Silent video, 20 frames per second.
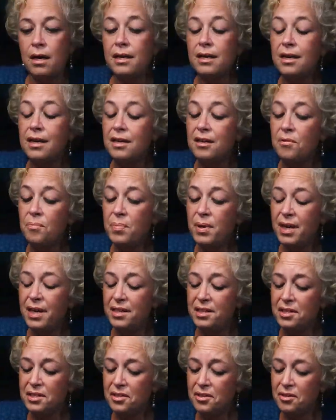King of
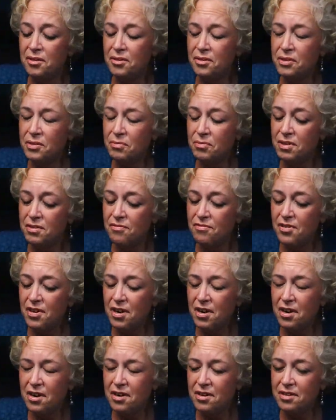Pentacles
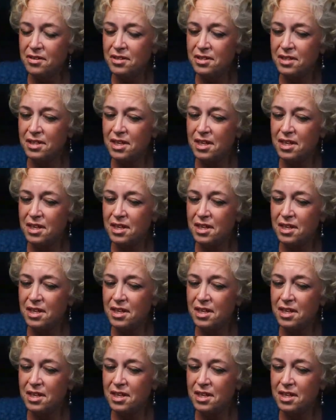reversed.